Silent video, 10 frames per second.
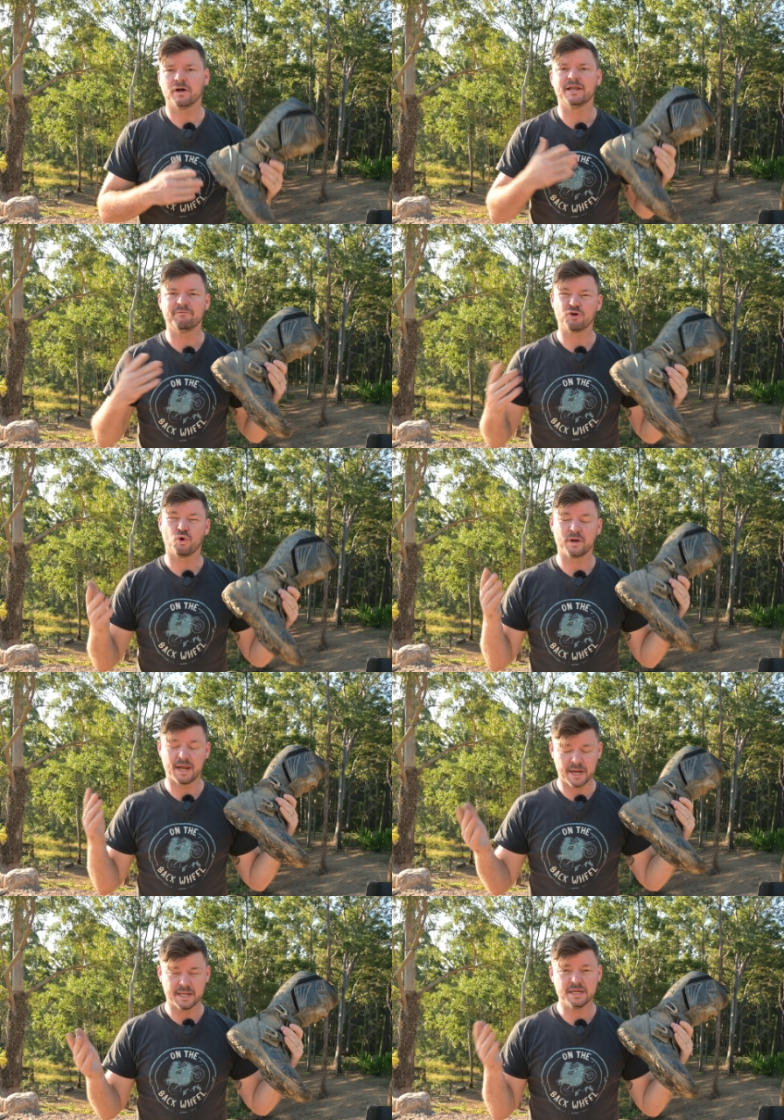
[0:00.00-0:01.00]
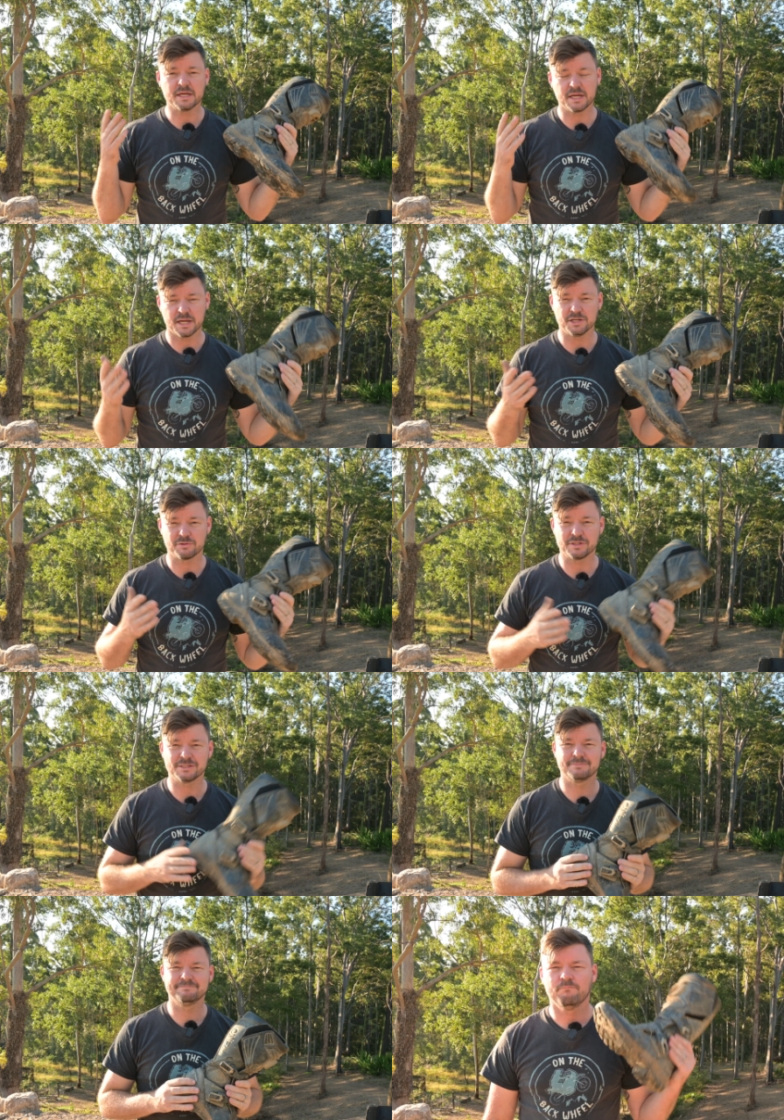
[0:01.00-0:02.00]
I never got any
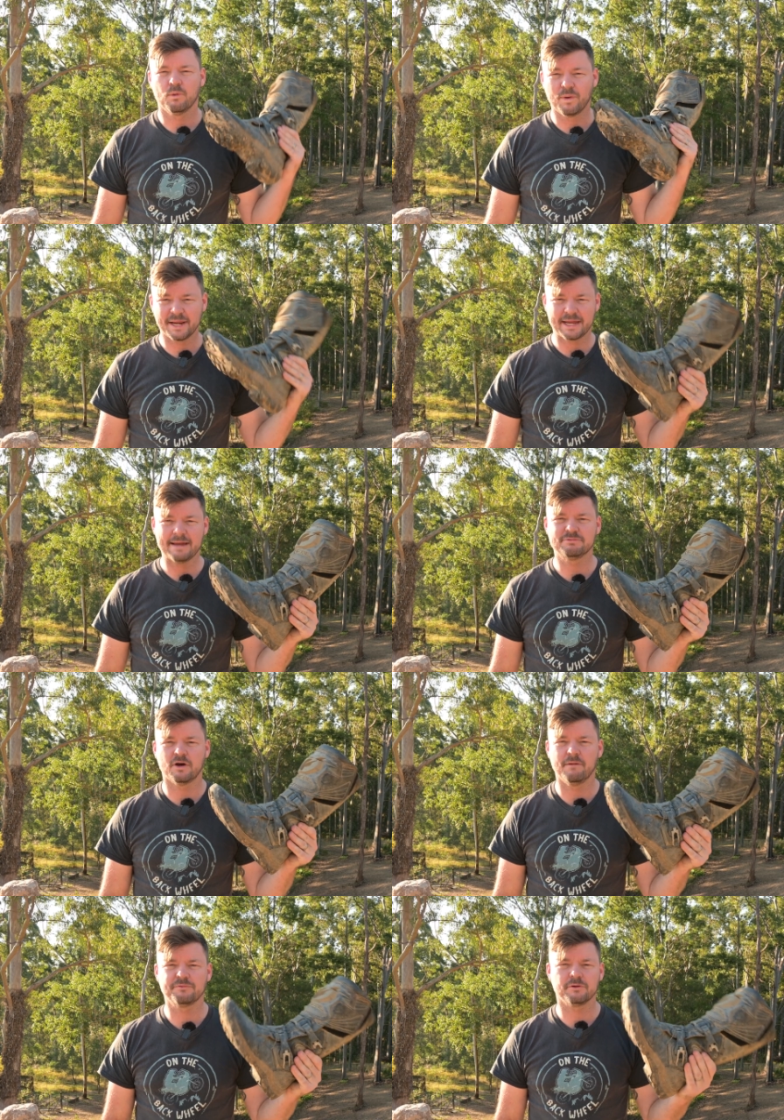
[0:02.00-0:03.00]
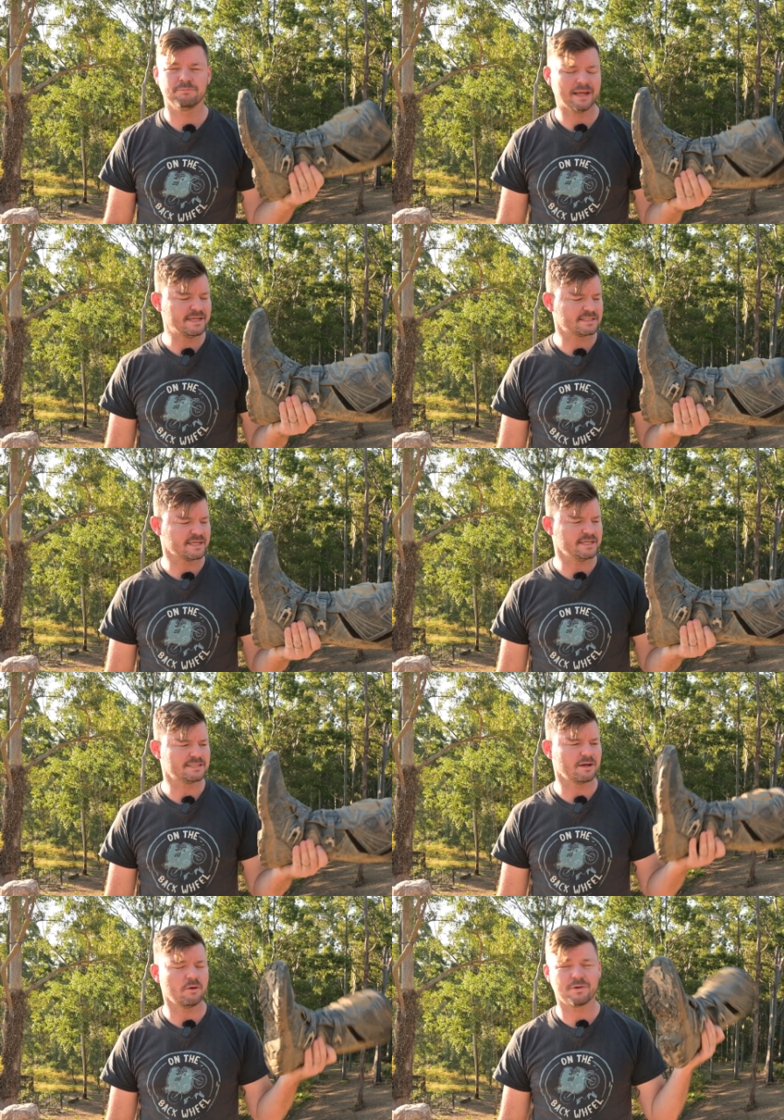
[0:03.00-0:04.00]
injuries. But when it came time to replace
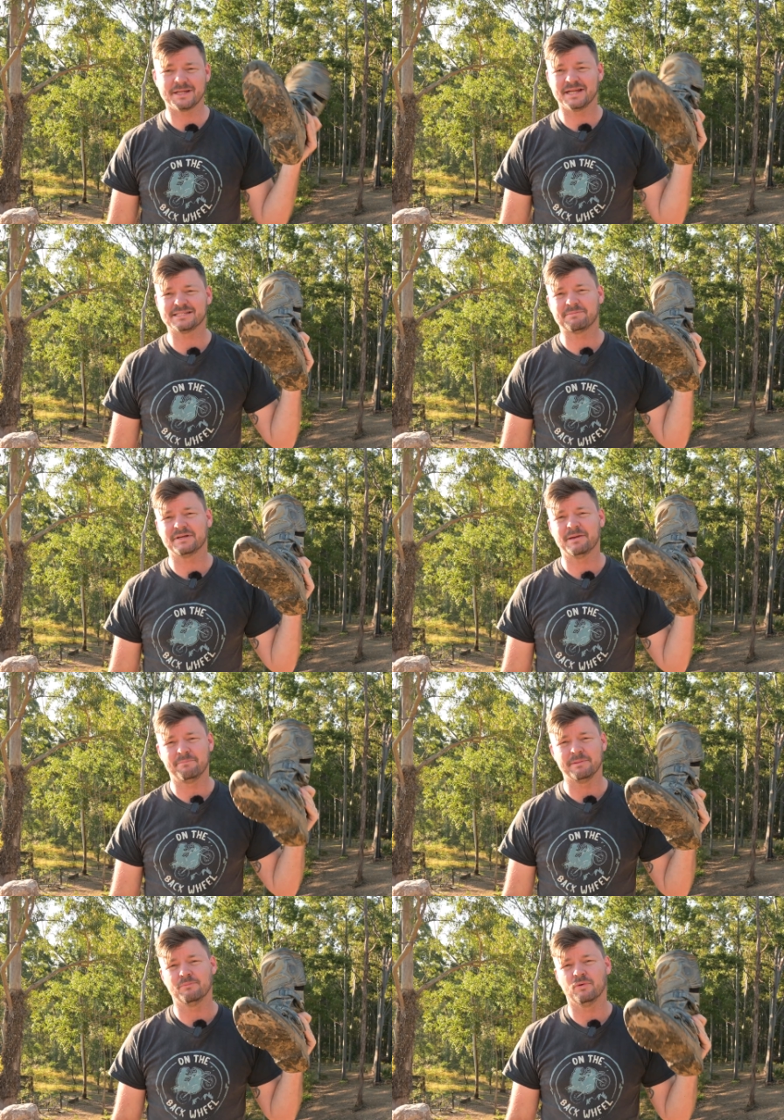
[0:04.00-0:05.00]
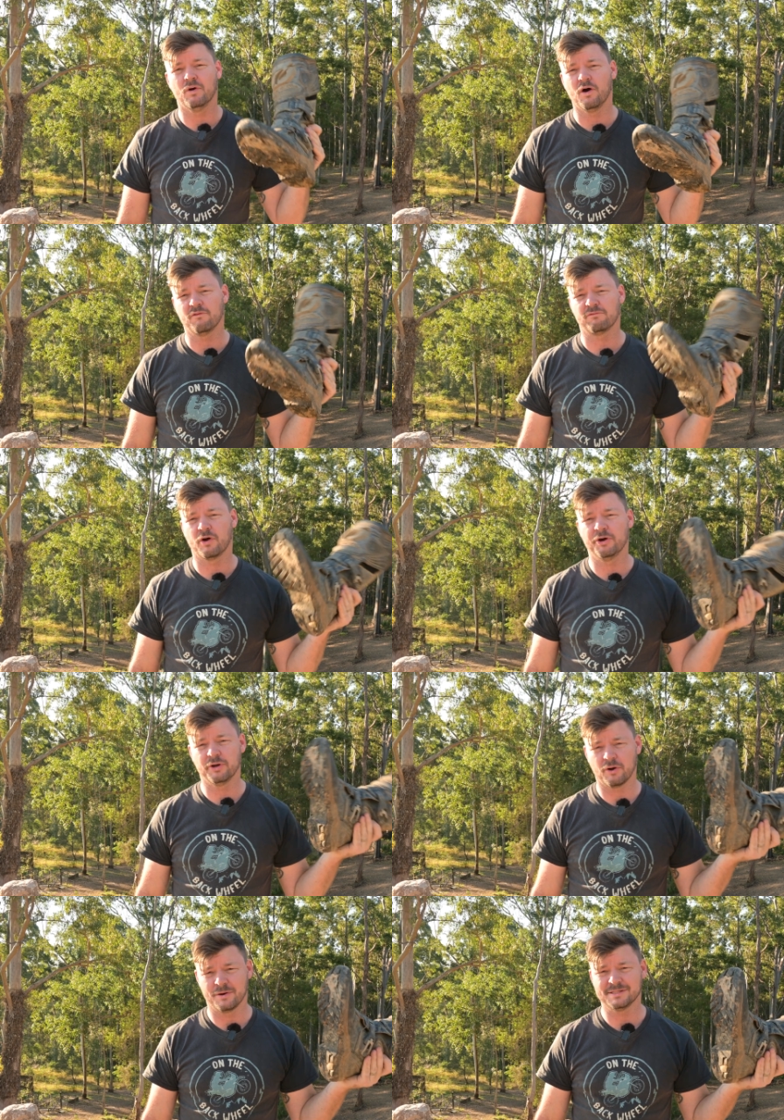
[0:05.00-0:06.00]
these, I wanted to get something a bit more
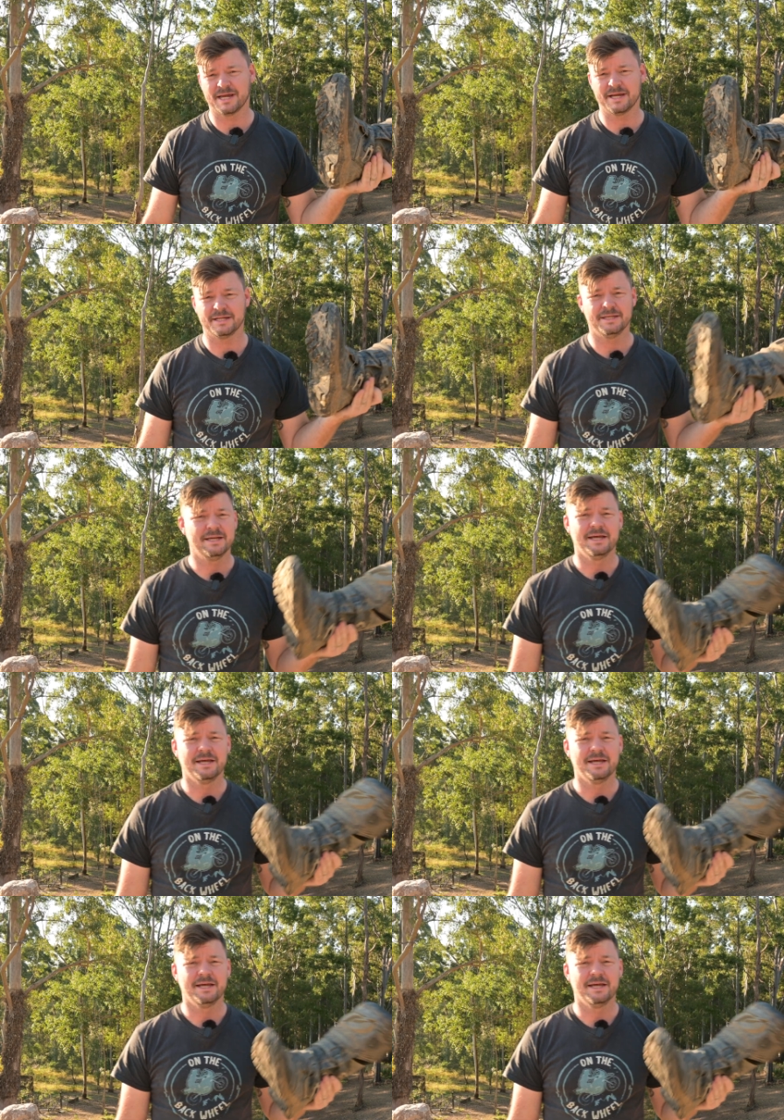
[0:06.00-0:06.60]
off-road orientated.